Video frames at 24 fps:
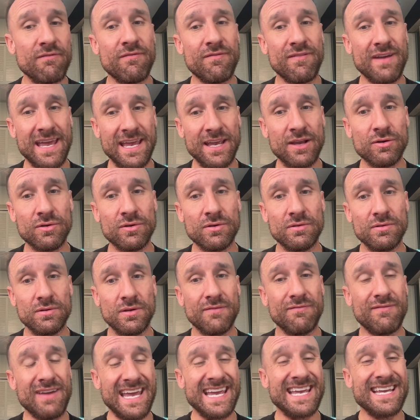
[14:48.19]

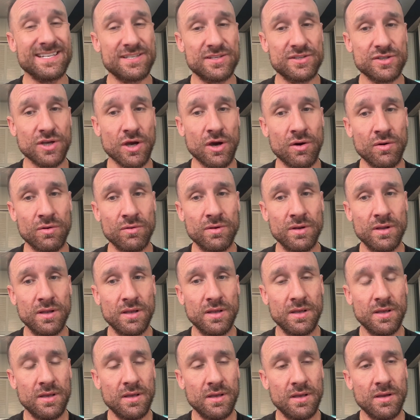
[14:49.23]
vagus tone
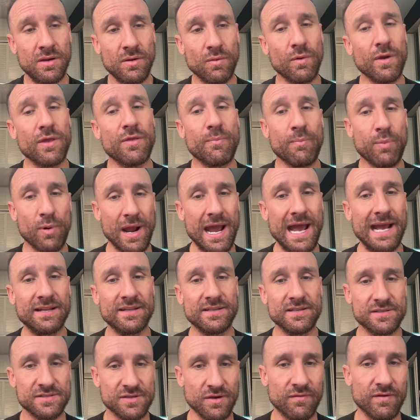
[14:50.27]
with
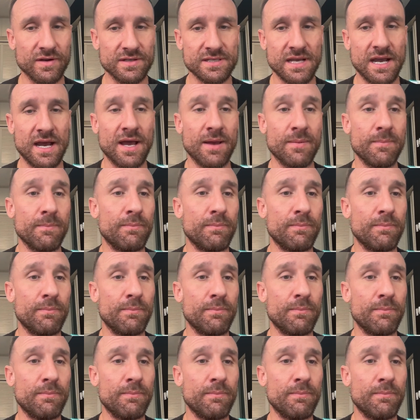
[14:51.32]
practice over time.